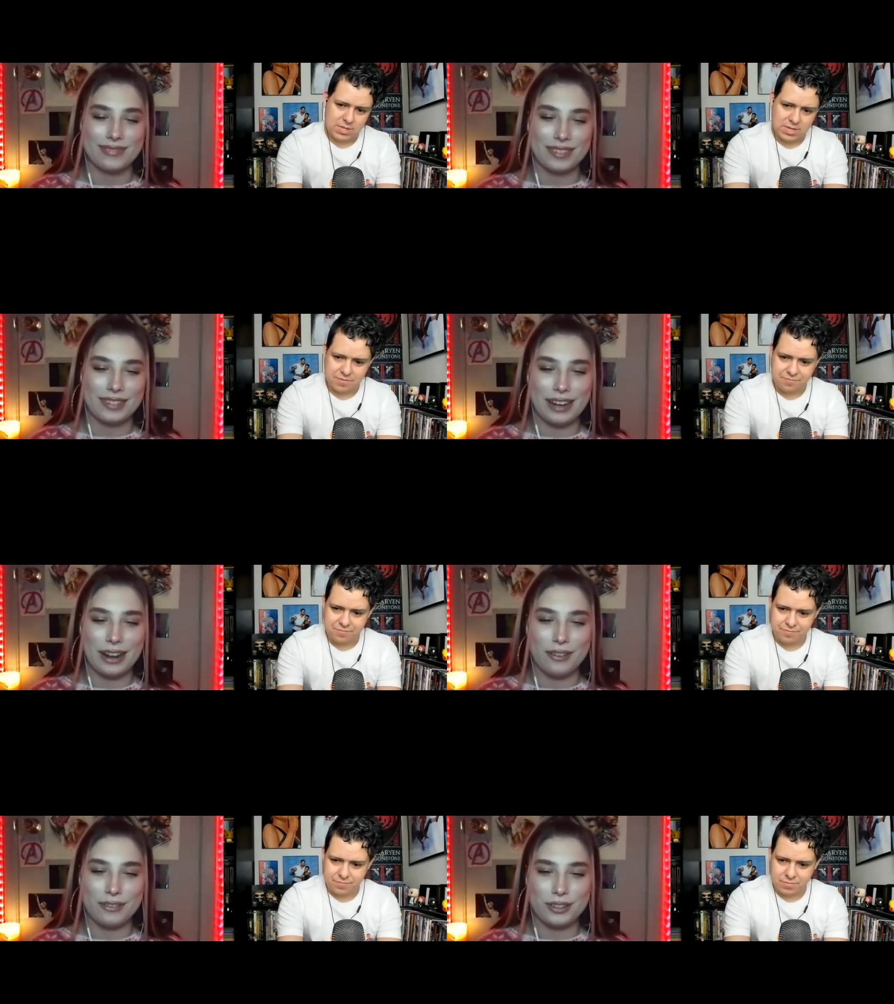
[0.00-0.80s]

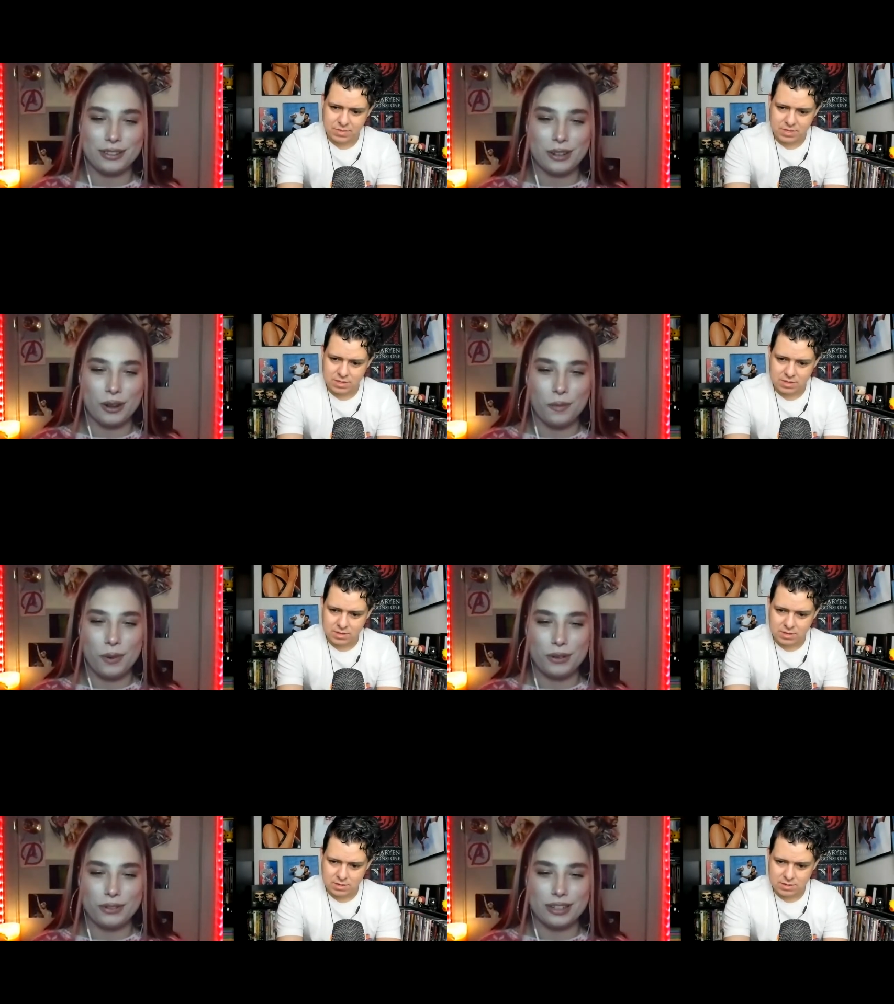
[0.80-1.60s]
Speaker 1: Now, if there's no
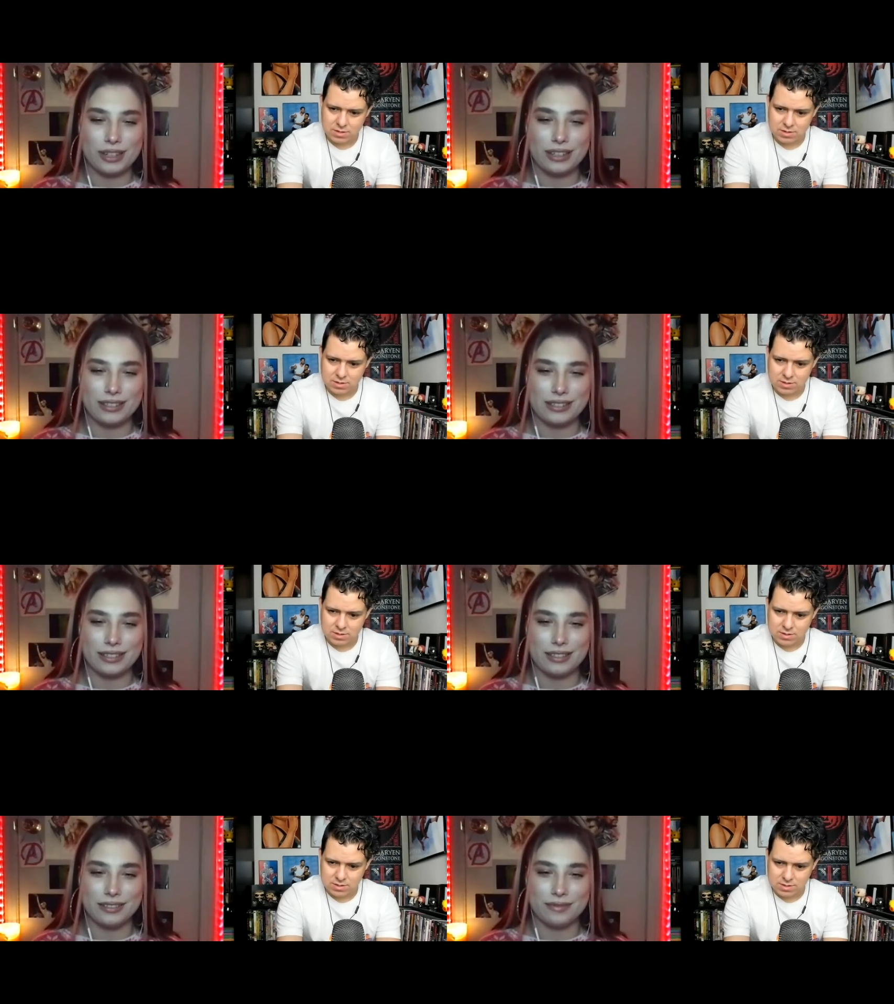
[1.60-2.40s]
post credit
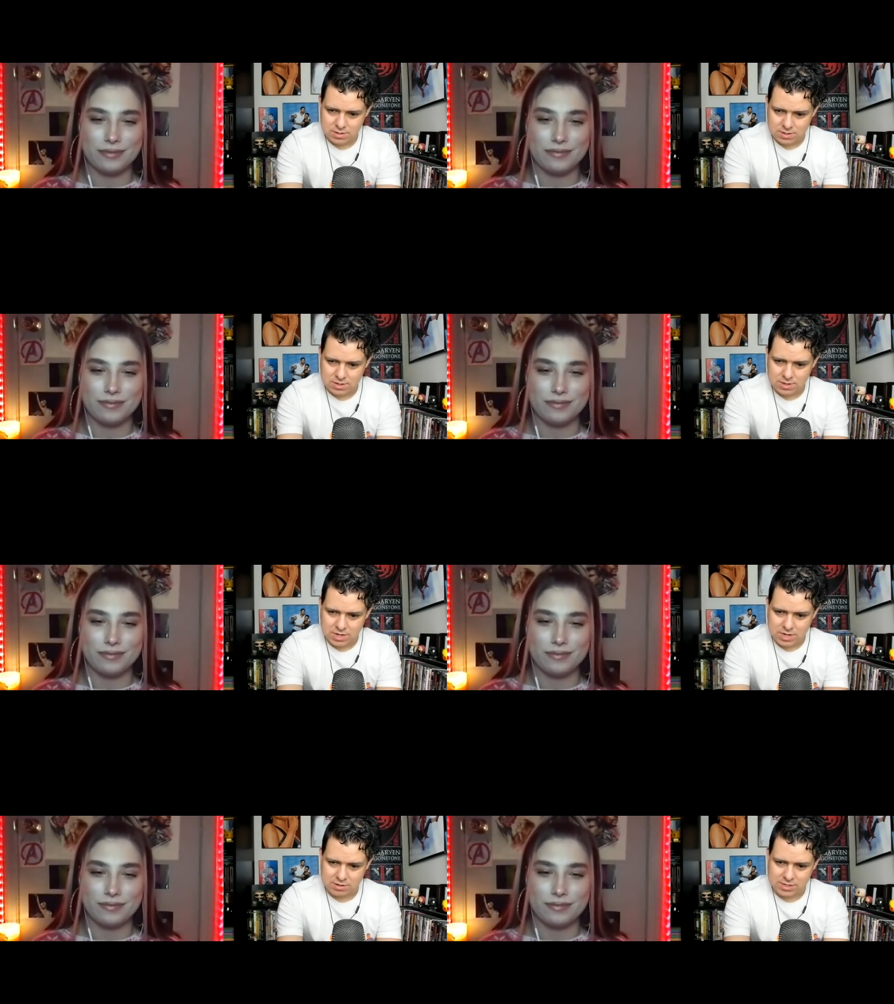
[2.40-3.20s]
scene,
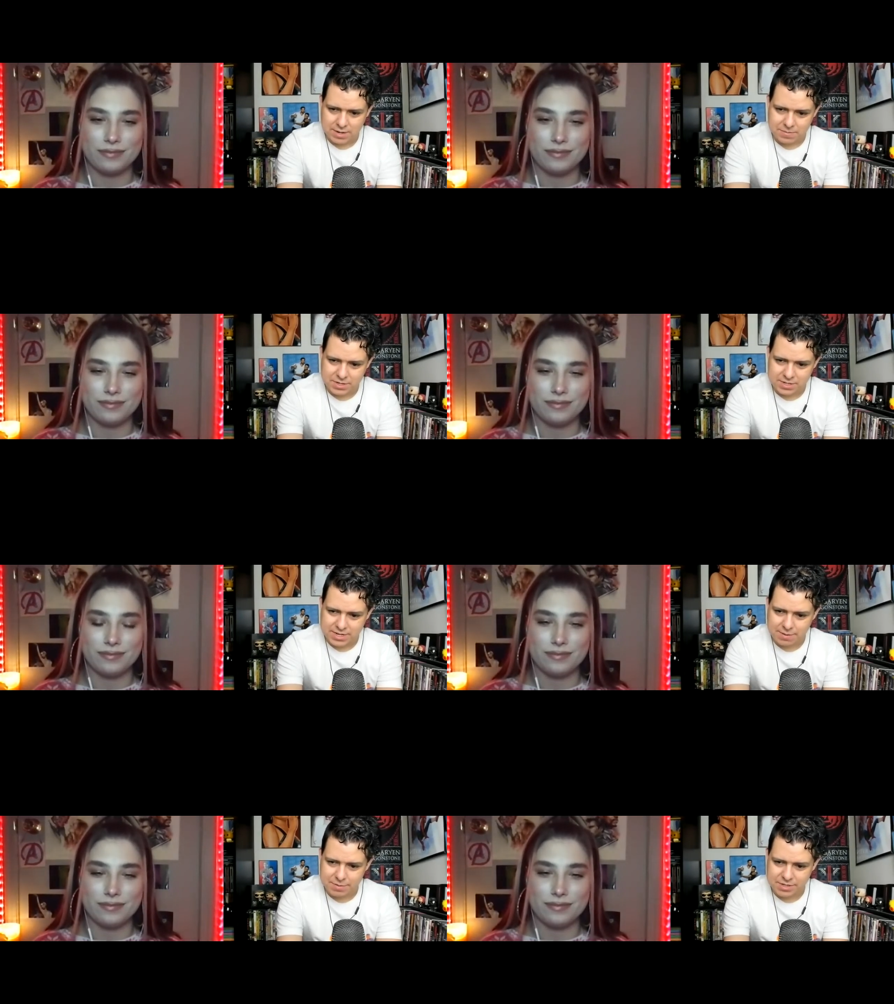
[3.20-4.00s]
Speaker 2: no time to
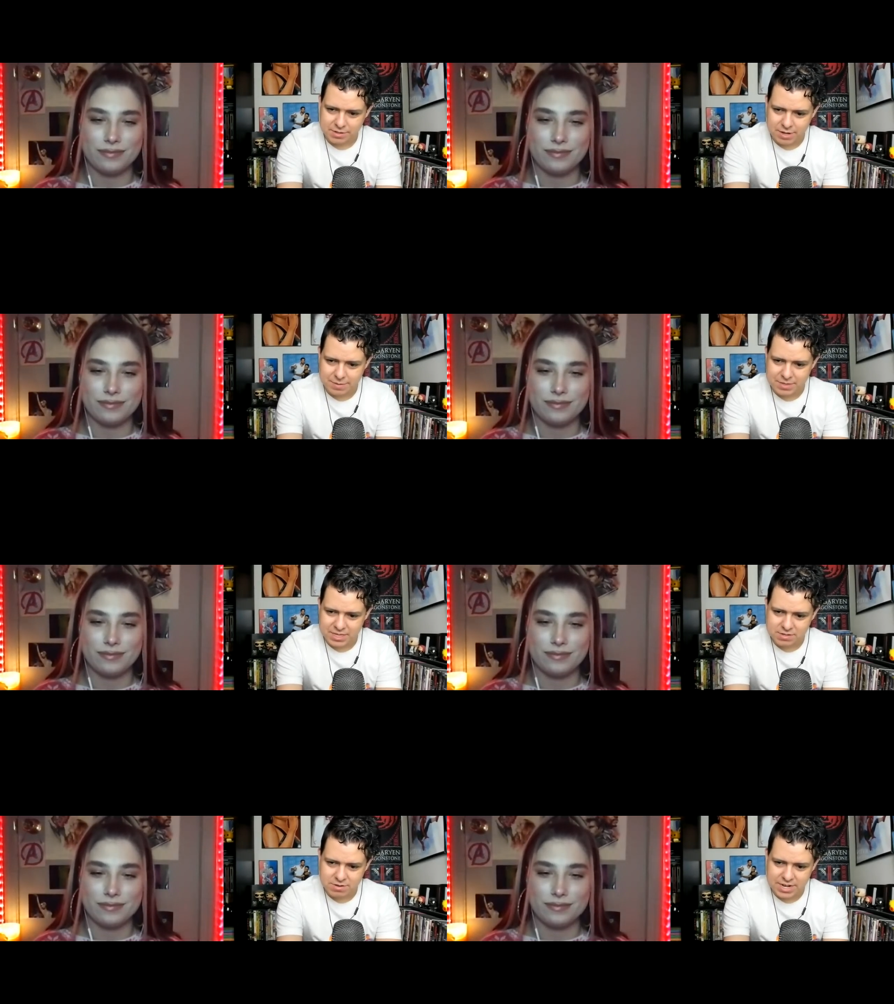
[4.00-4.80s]
time to scrub
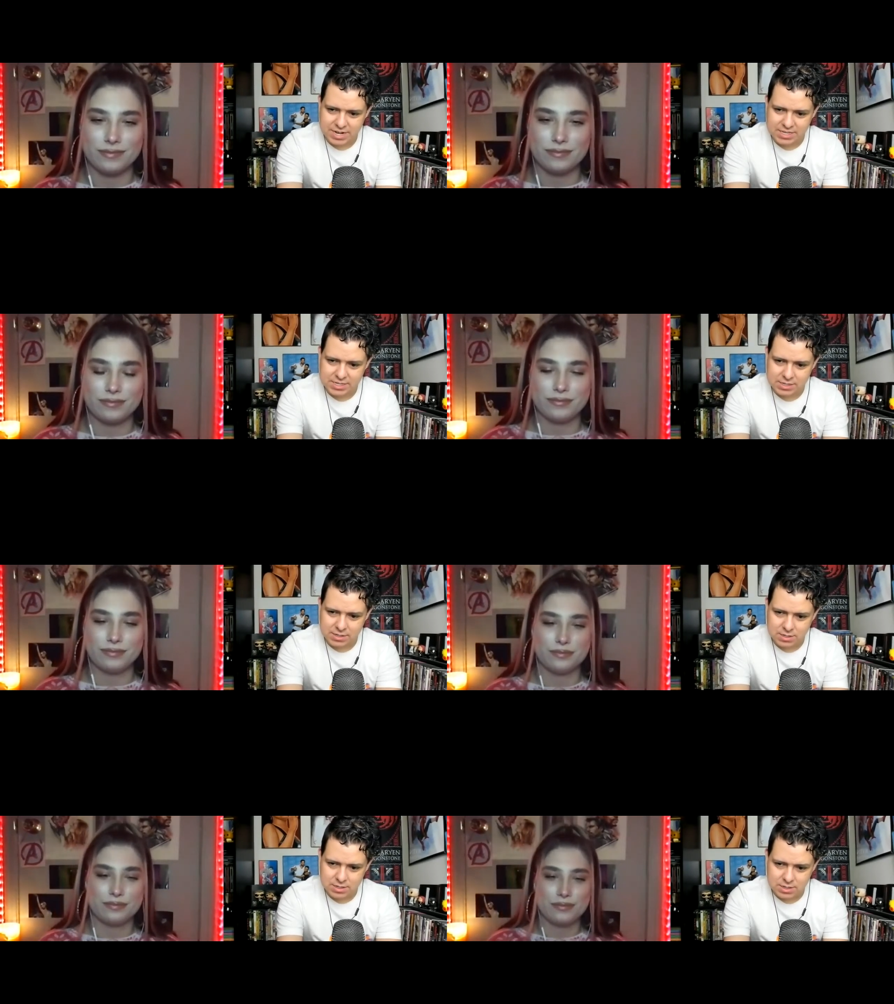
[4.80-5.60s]
these
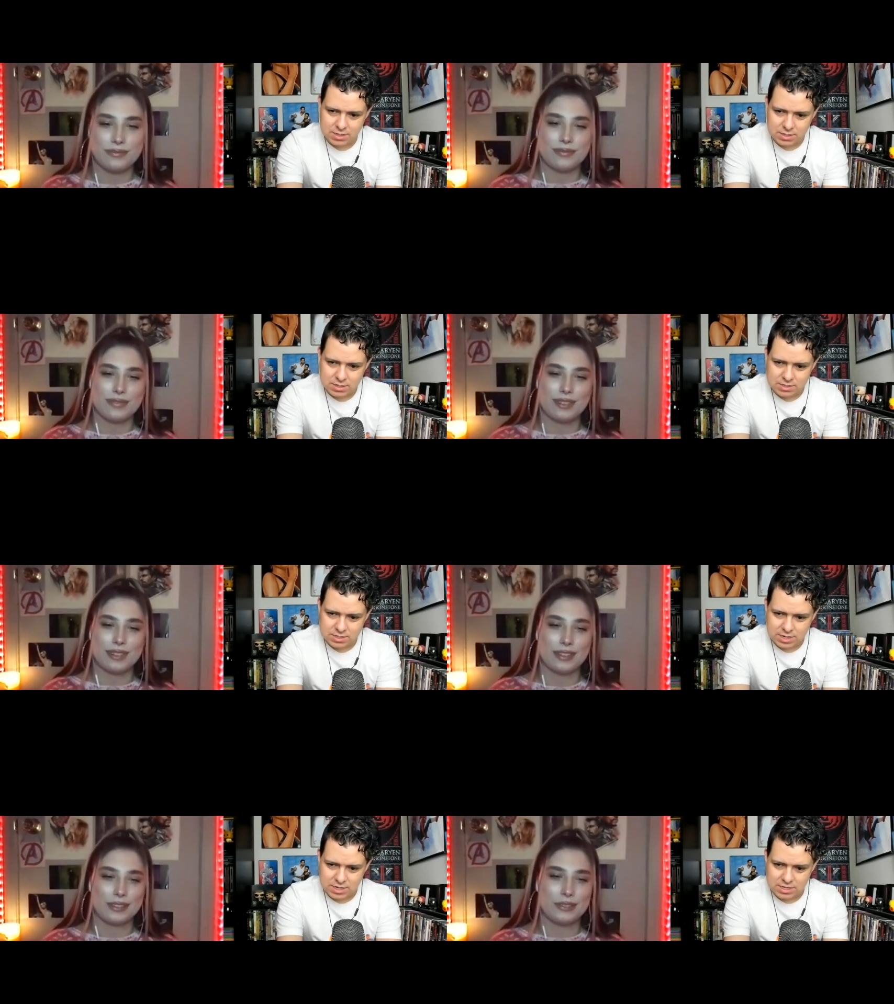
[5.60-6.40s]
credits.
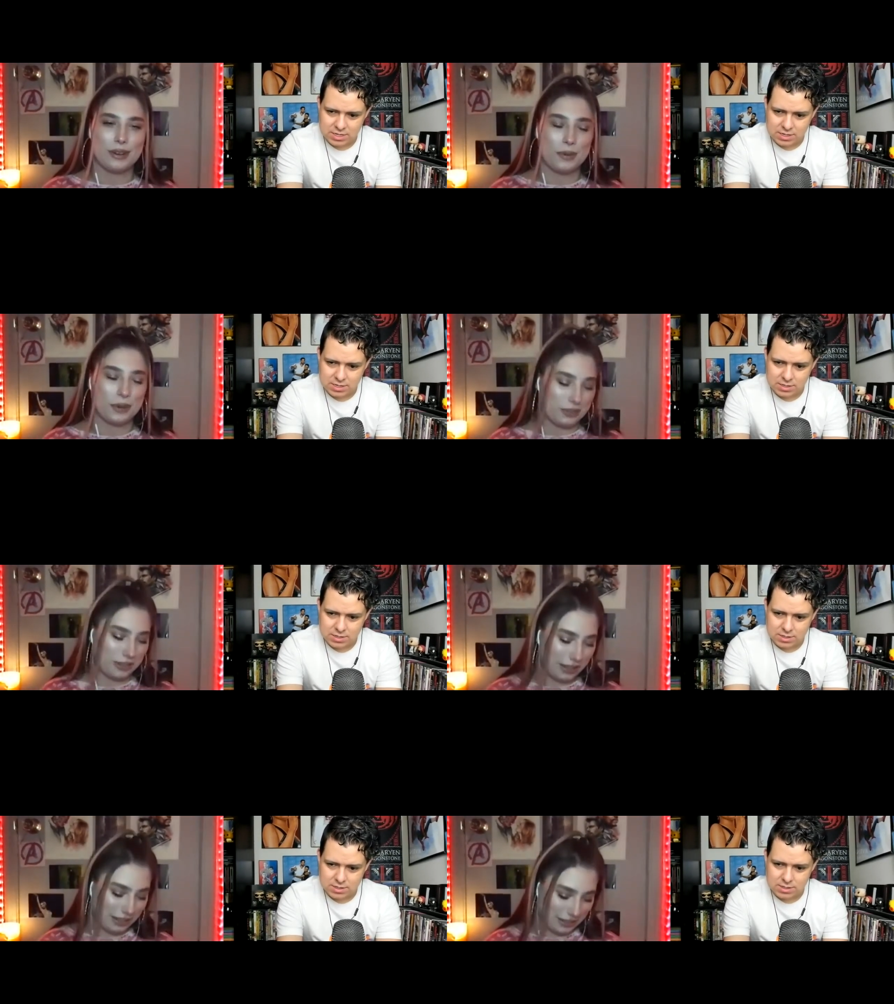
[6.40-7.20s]
There's Take no post
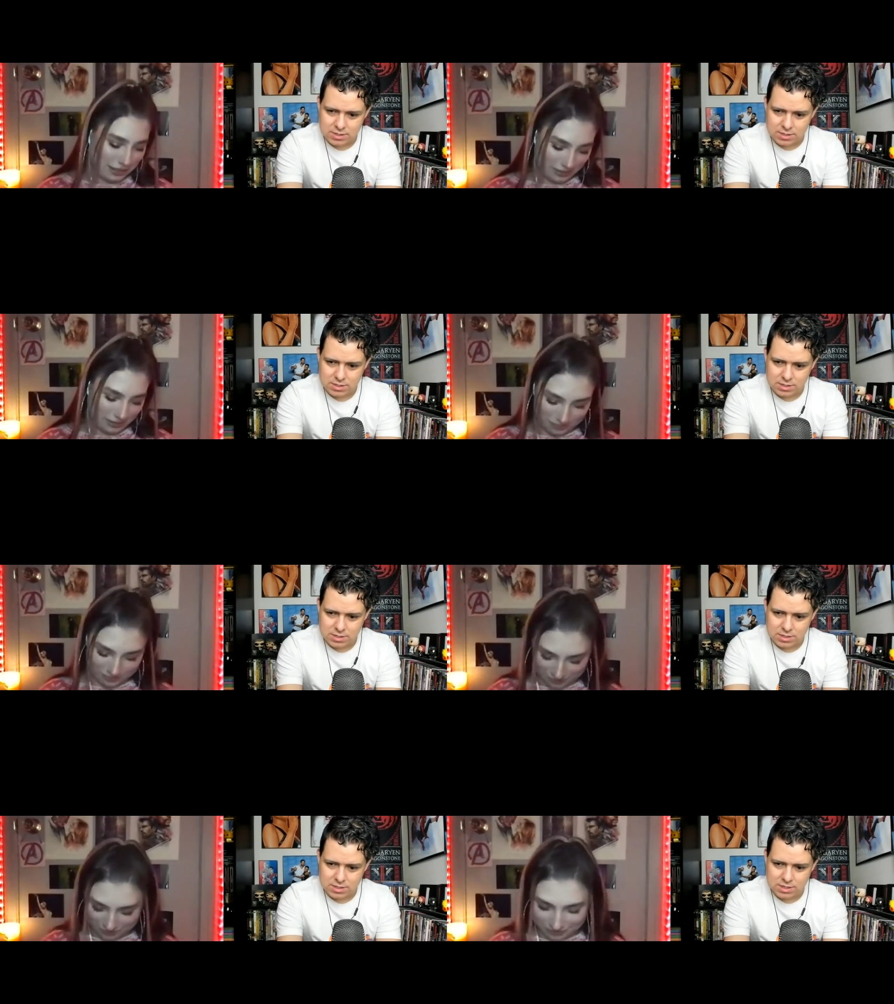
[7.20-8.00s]
Speaker 1: credit scene.
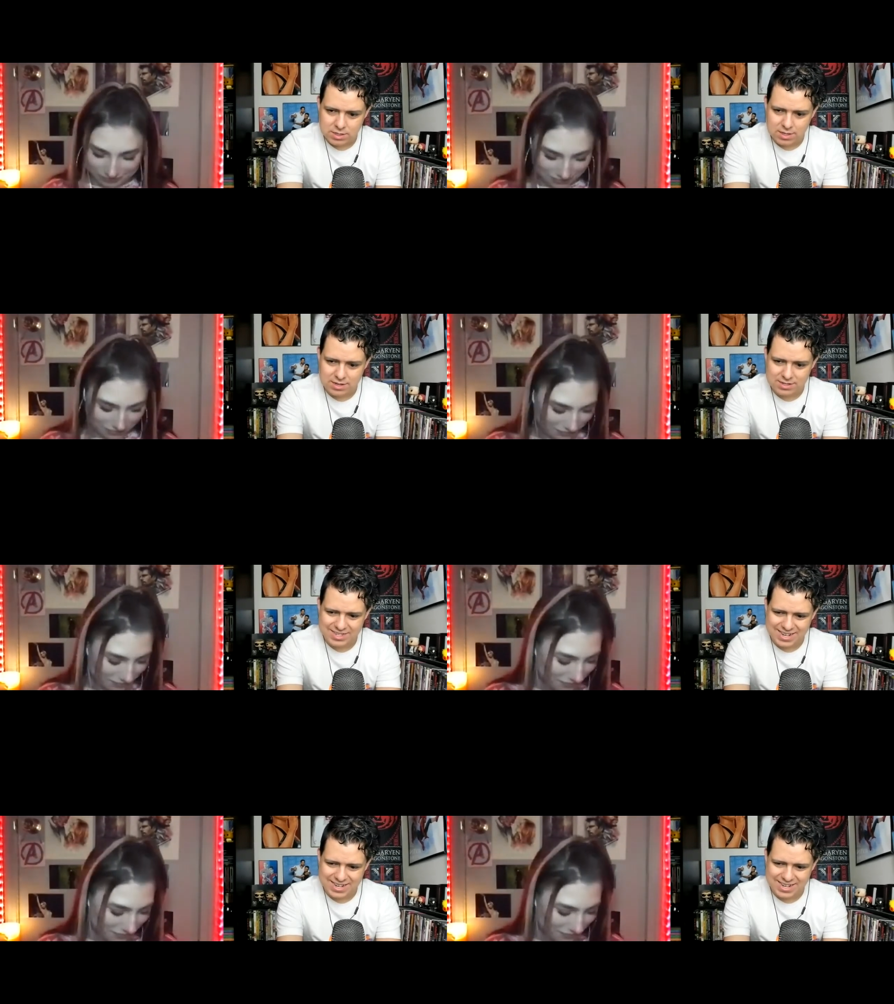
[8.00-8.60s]
There's